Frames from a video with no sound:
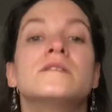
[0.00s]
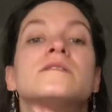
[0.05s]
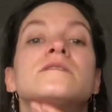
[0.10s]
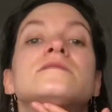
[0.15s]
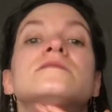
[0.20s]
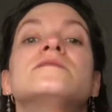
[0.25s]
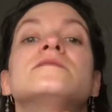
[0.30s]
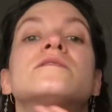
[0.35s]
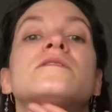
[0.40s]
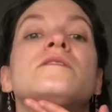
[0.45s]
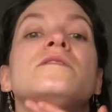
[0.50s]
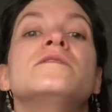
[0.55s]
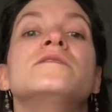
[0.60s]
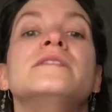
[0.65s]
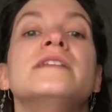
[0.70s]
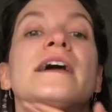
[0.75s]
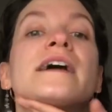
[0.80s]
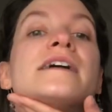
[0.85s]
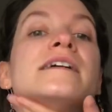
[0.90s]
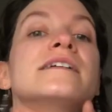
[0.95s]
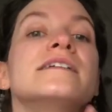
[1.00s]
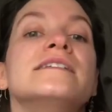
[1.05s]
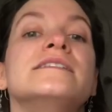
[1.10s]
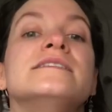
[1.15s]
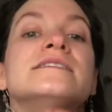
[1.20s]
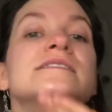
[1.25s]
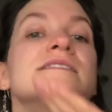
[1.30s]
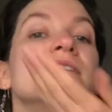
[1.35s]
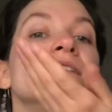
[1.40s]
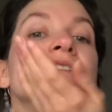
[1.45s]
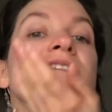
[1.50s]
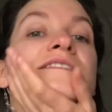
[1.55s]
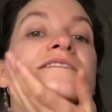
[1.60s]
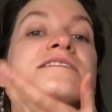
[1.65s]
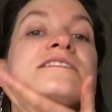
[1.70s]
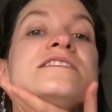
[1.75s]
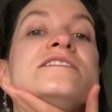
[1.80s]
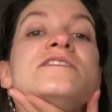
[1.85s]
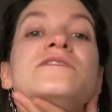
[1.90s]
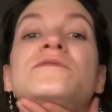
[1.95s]
So neck is the
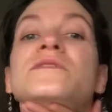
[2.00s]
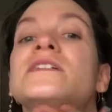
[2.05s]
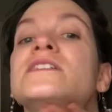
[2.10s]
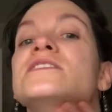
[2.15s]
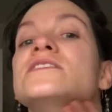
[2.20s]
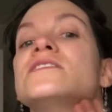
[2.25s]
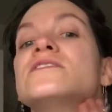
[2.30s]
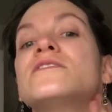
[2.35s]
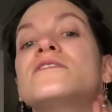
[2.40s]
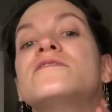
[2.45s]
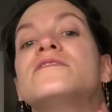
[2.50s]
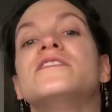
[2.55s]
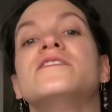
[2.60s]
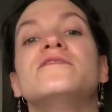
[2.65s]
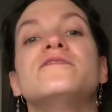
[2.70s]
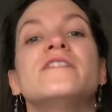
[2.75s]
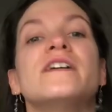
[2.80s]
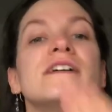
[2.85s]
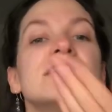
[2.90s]
continuation of your face,